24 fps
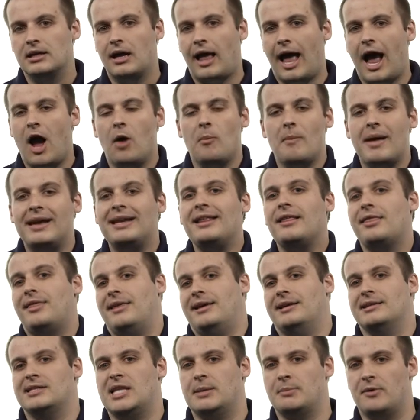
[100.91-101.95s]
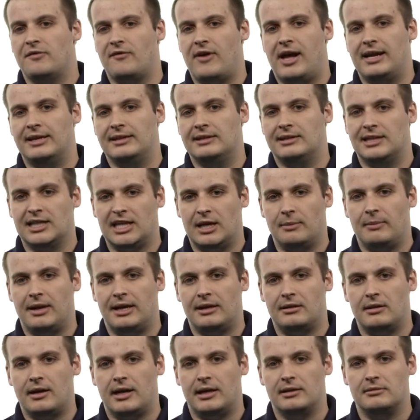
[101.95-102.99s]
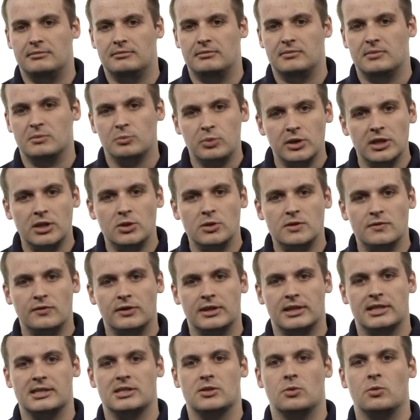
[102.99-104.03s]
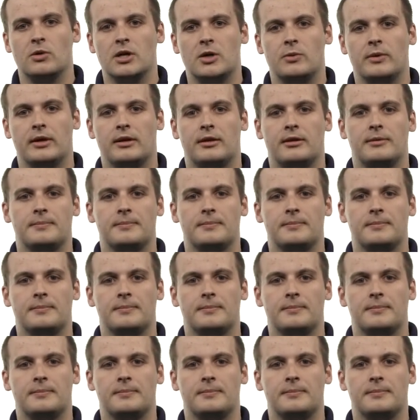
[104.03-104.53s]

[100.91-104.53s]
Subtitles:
how many things they provided at the command line. Pretty useful things to work with.